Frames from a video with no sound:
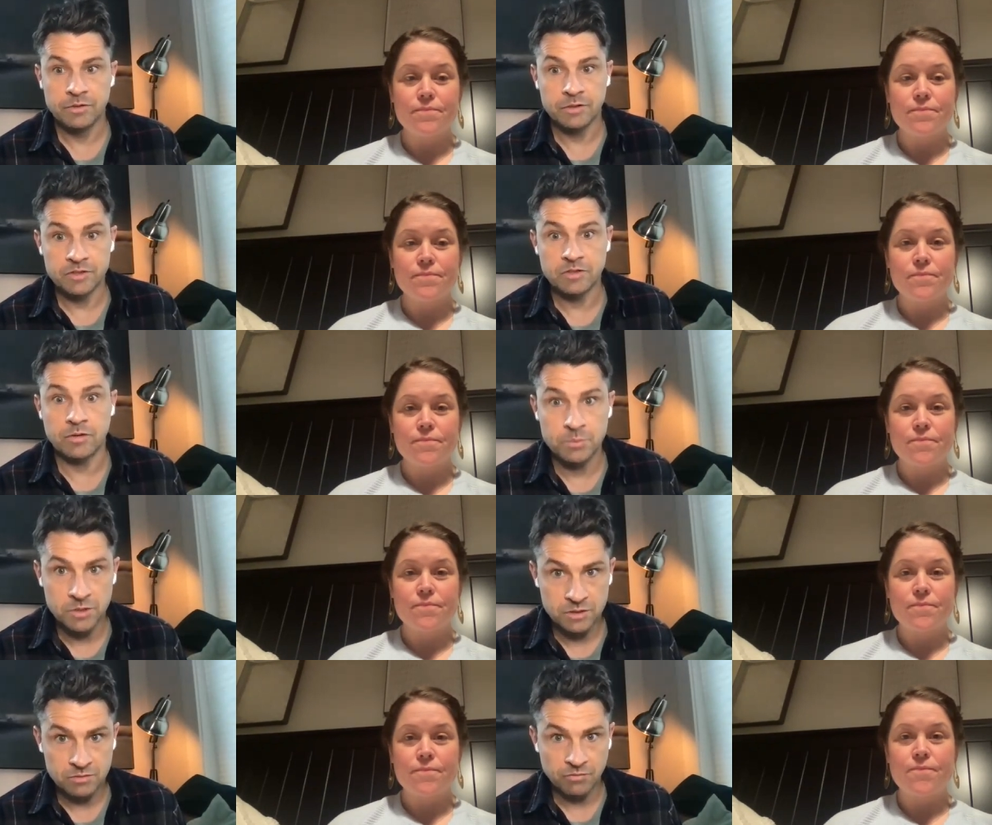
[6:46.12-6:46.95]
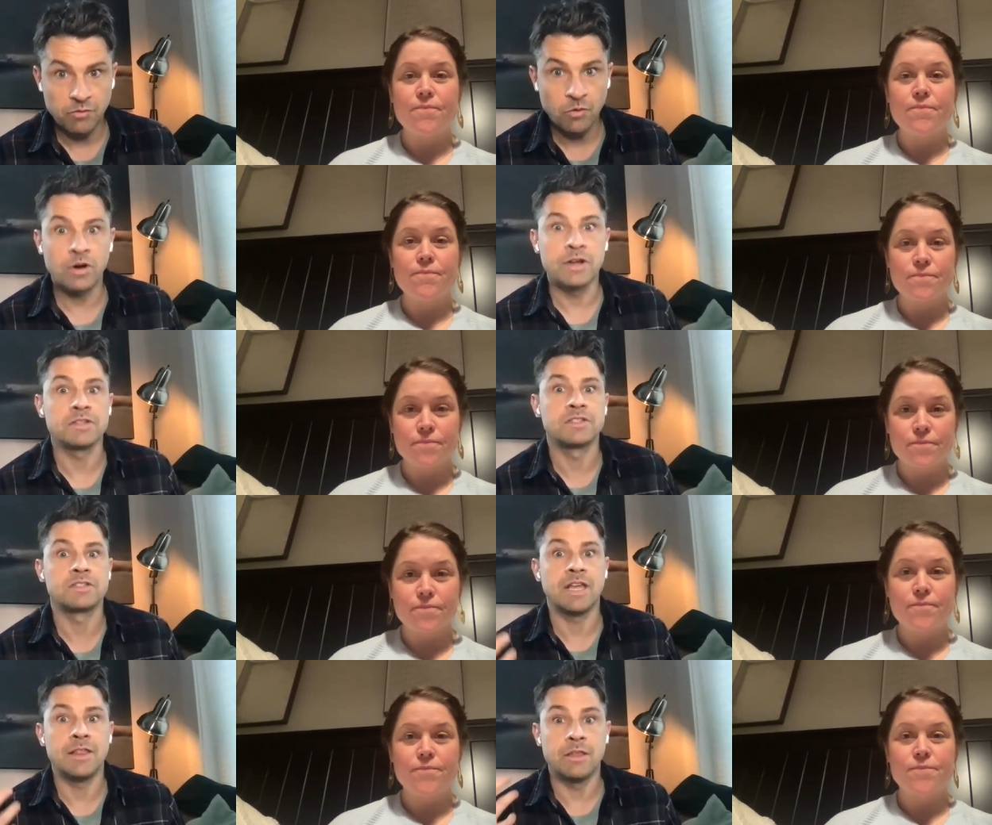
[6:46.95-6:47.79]
Speaker 1: the descriptions of
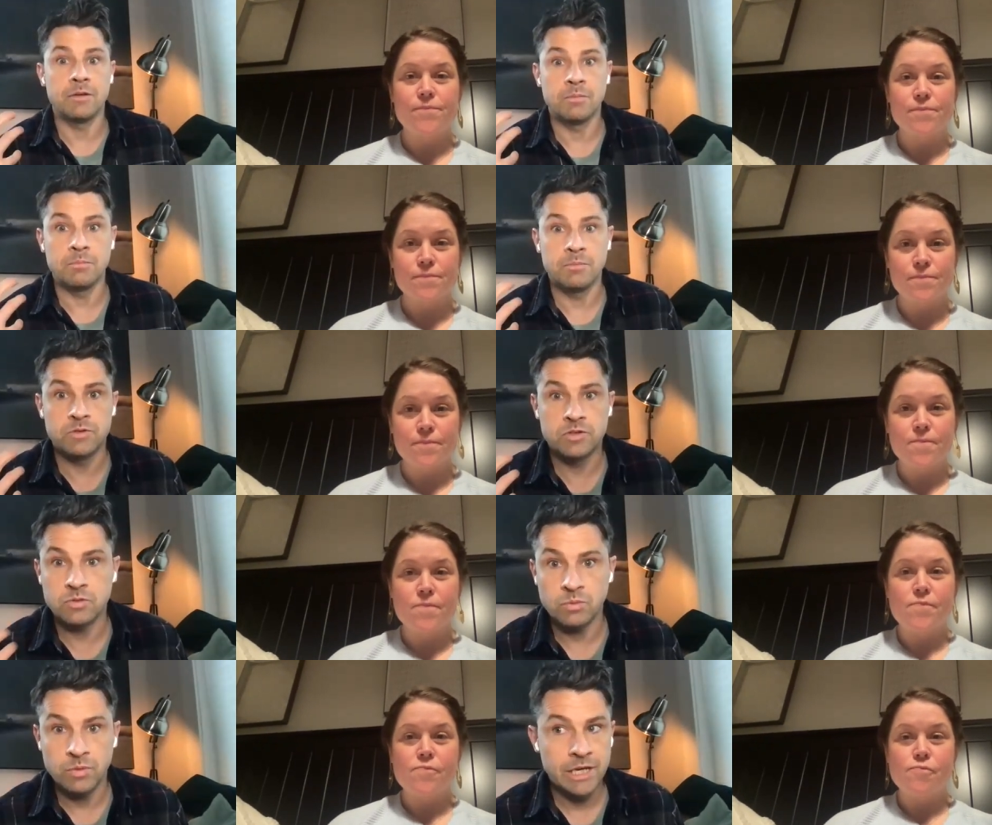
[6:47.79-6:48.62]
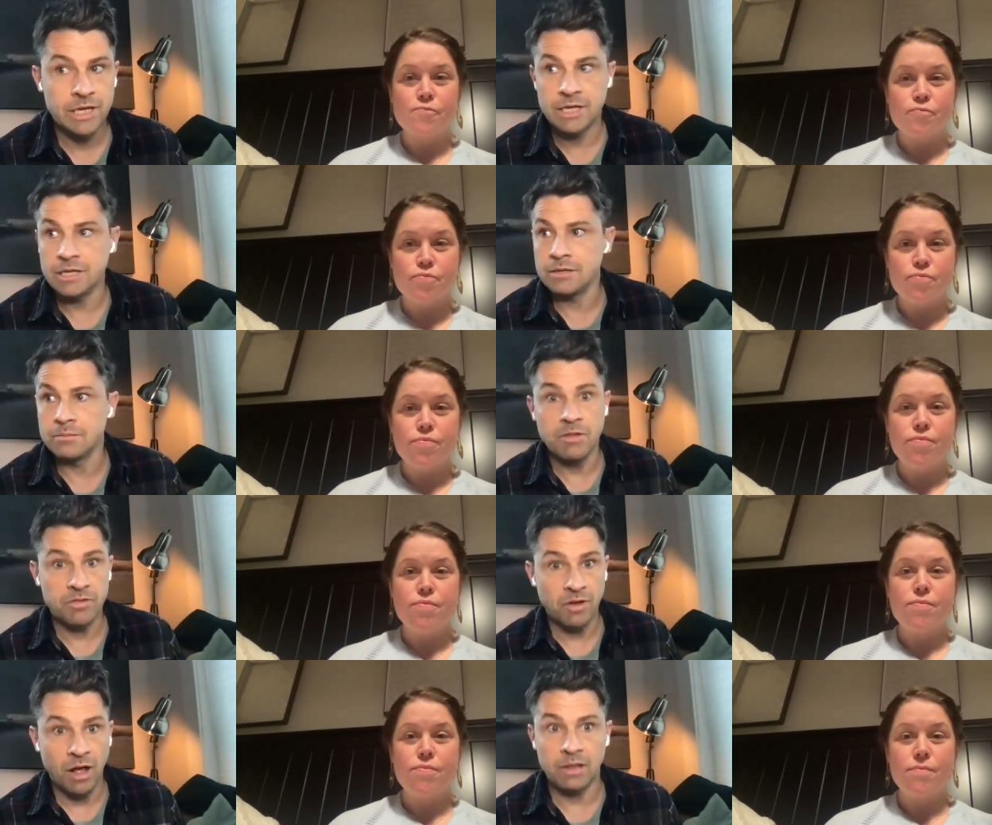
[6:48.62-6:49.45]
forests and the tree
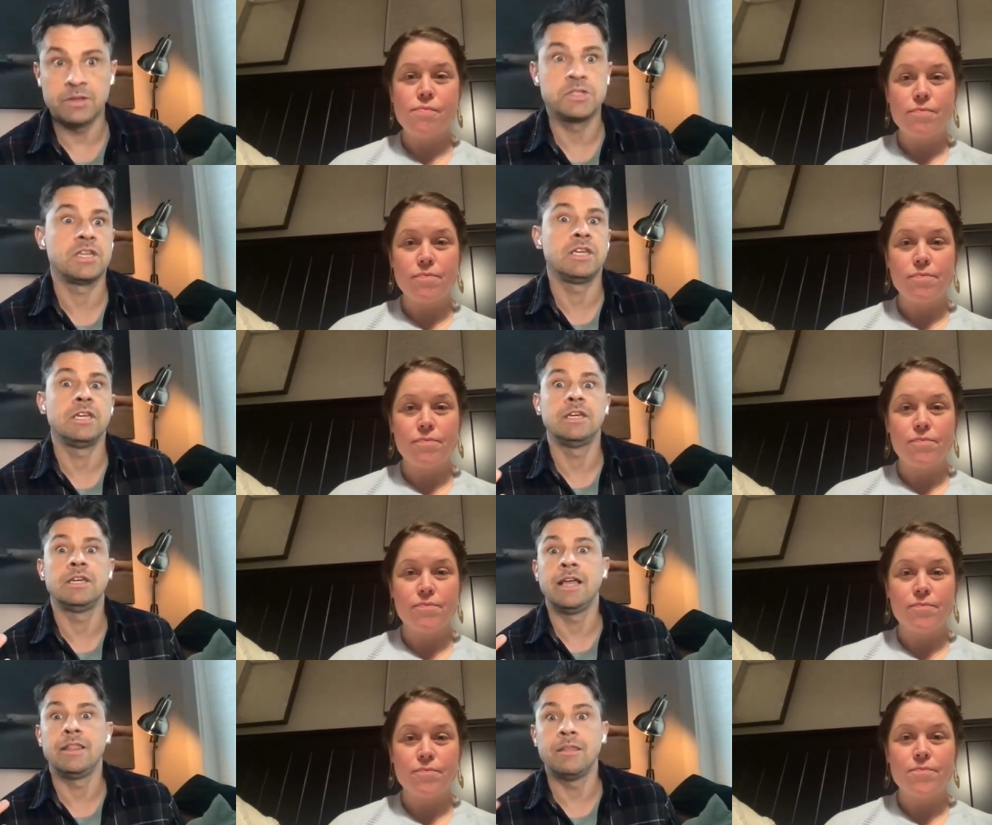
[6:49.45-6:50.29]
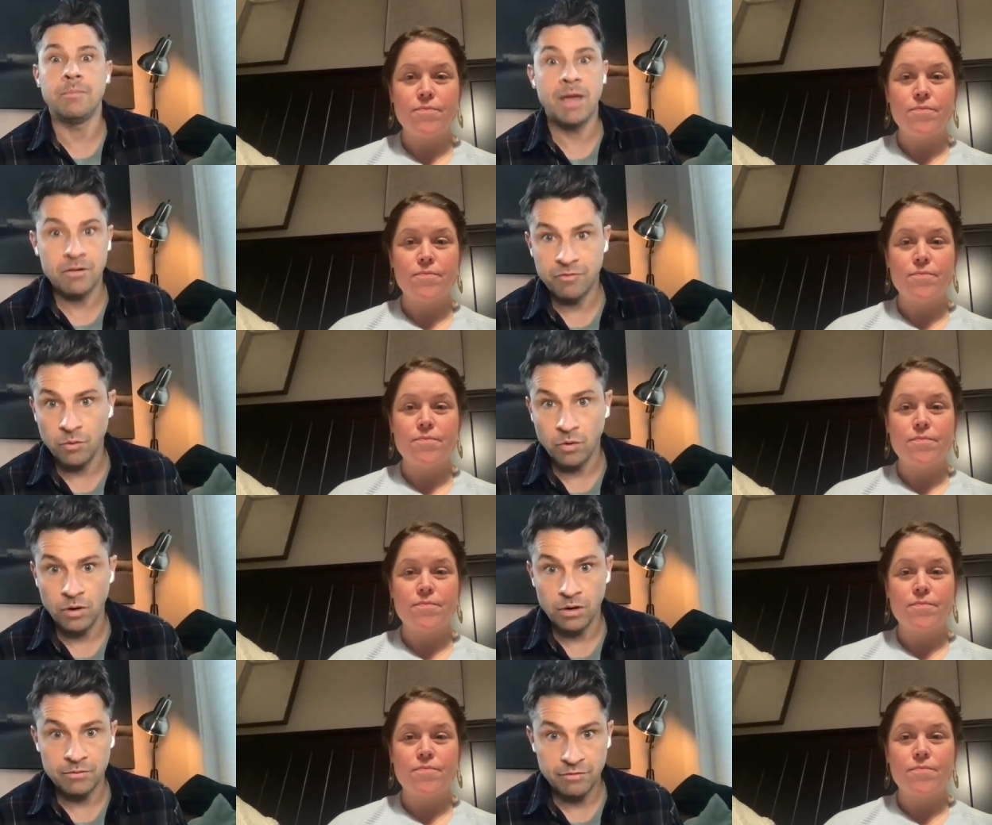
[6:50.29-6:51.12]
mythology and the
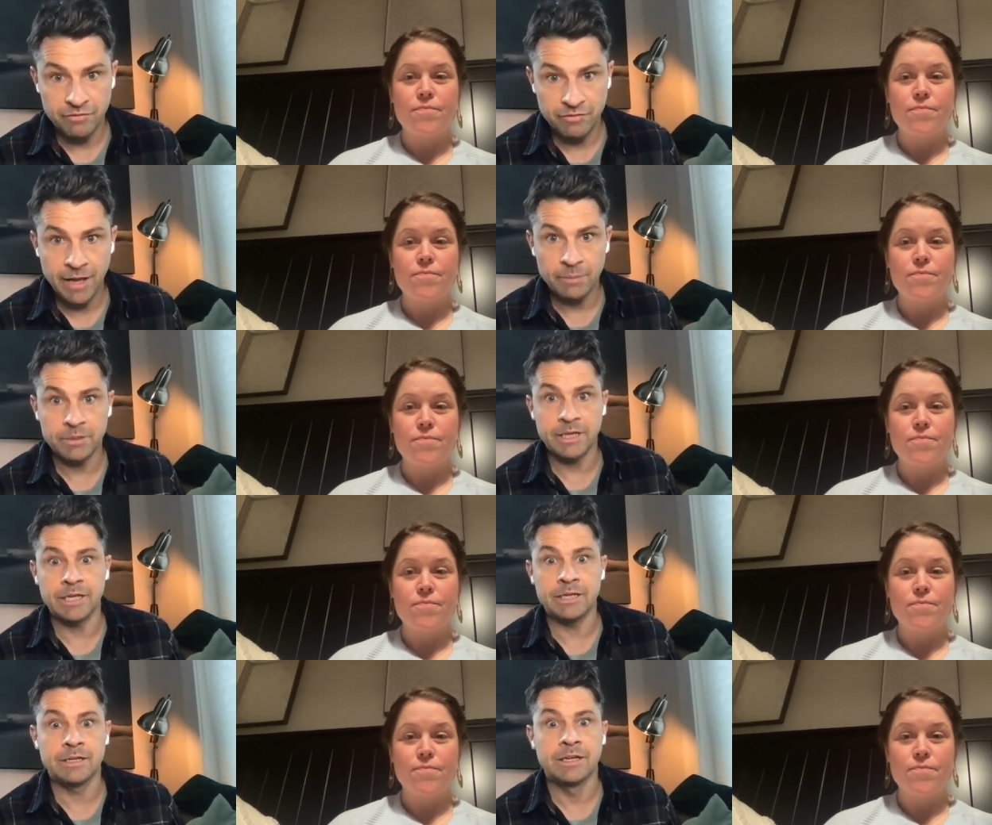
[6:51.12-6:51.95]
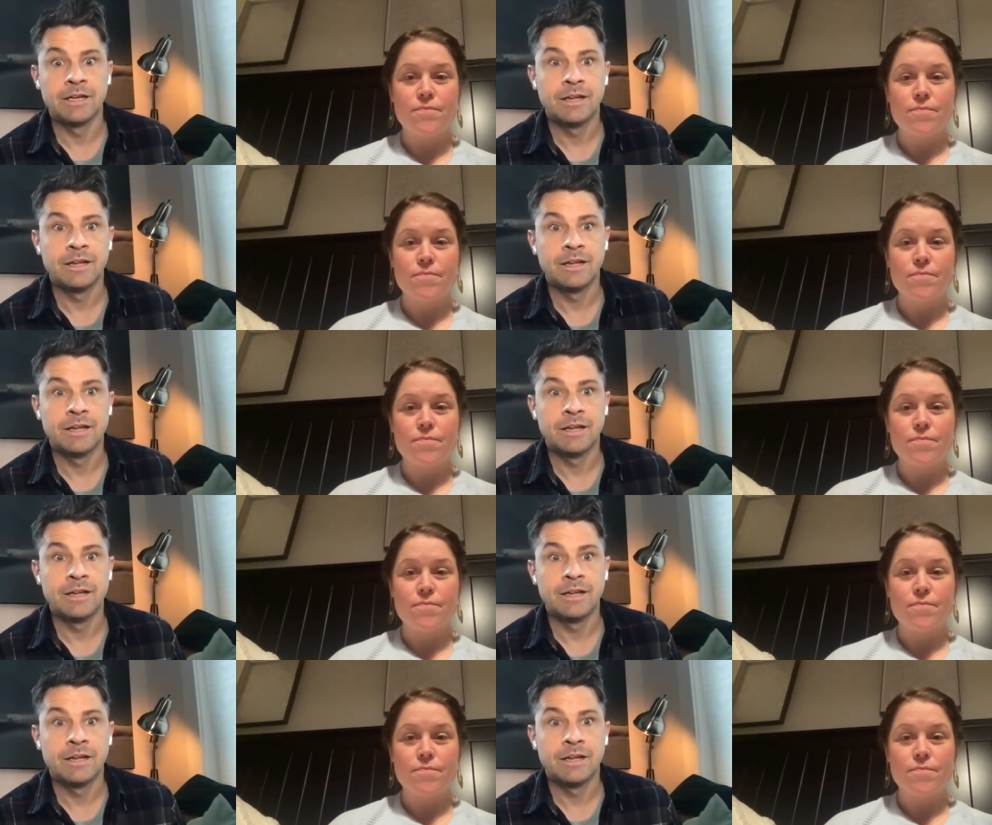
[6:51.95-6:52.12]
metaphor of the family.